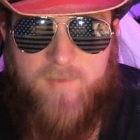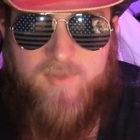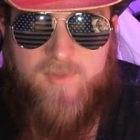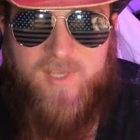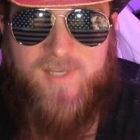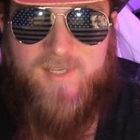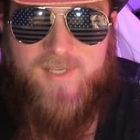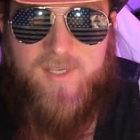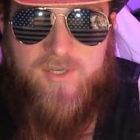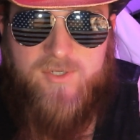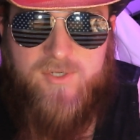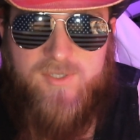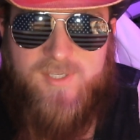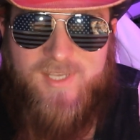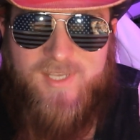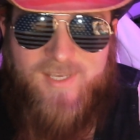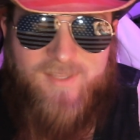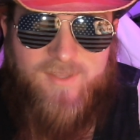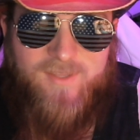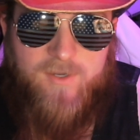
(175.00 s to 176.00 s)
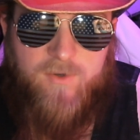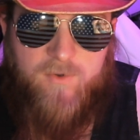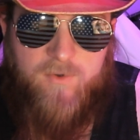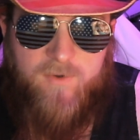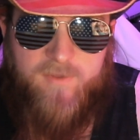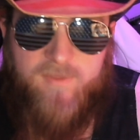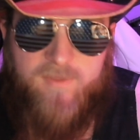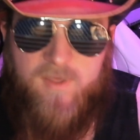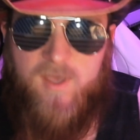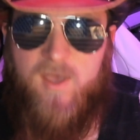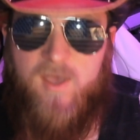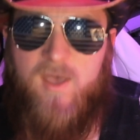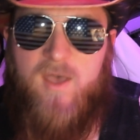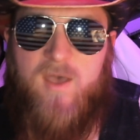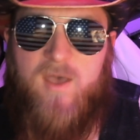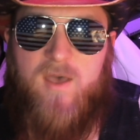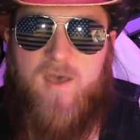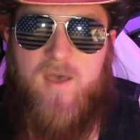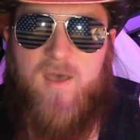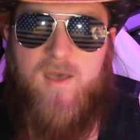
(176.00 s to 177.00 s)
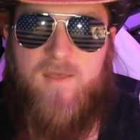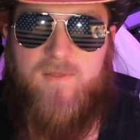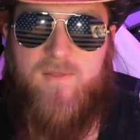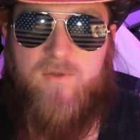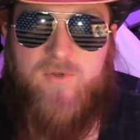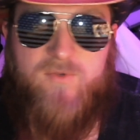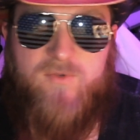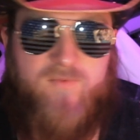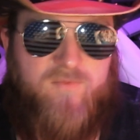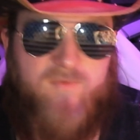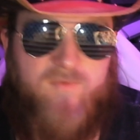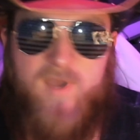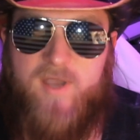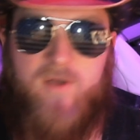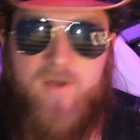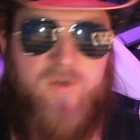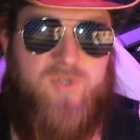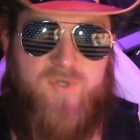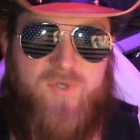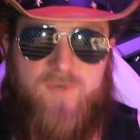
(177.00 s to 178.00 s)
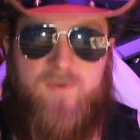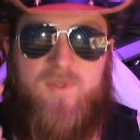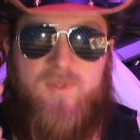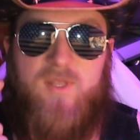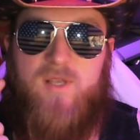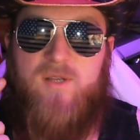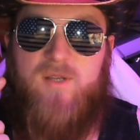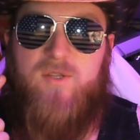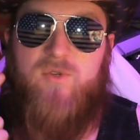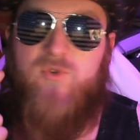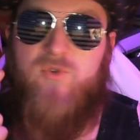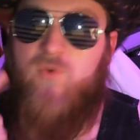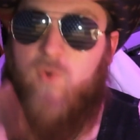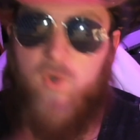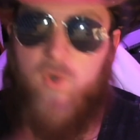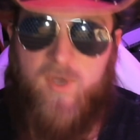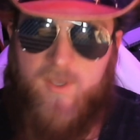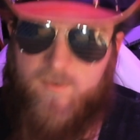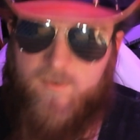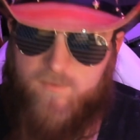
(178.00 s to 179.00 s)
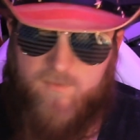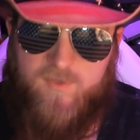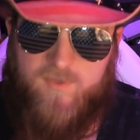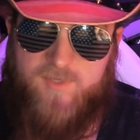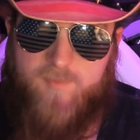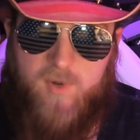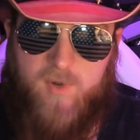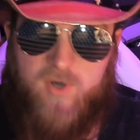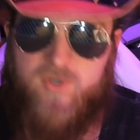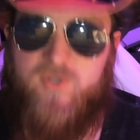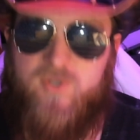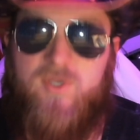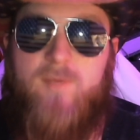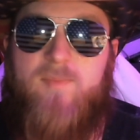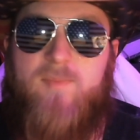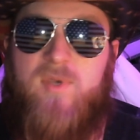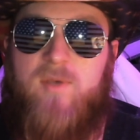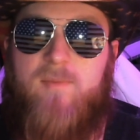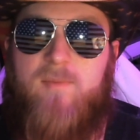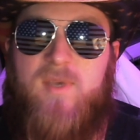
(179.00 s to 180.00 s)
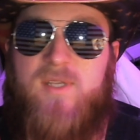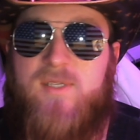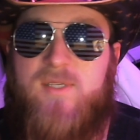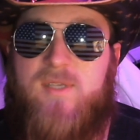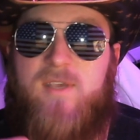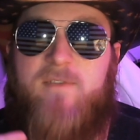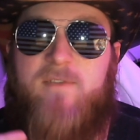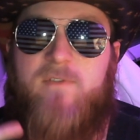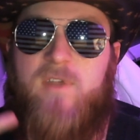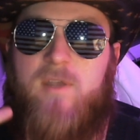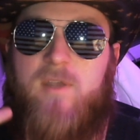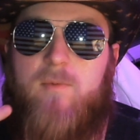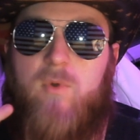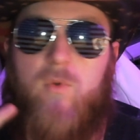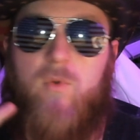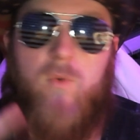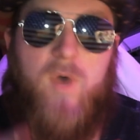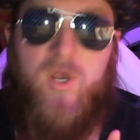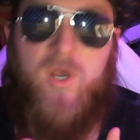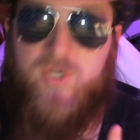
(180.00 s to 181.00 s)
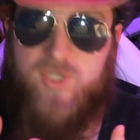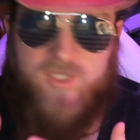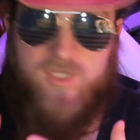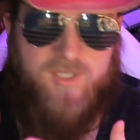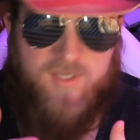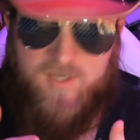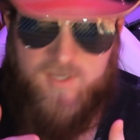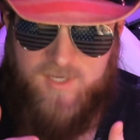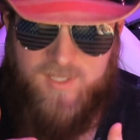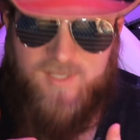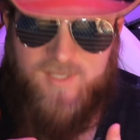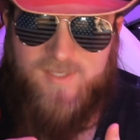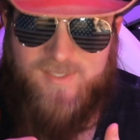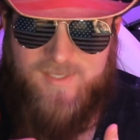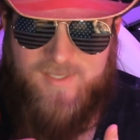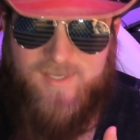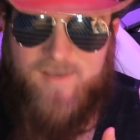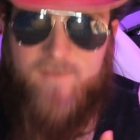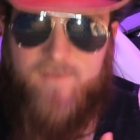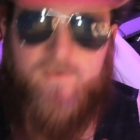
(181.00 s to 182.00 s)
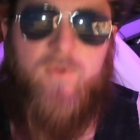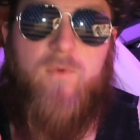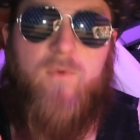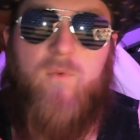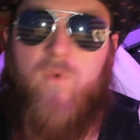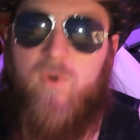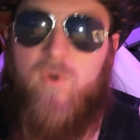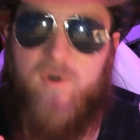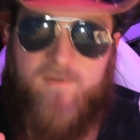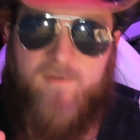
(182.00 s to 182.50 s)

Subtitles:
plantations in the North. There's records showing that Detroit was partially built by slave labor, Washington, D.C. after the War of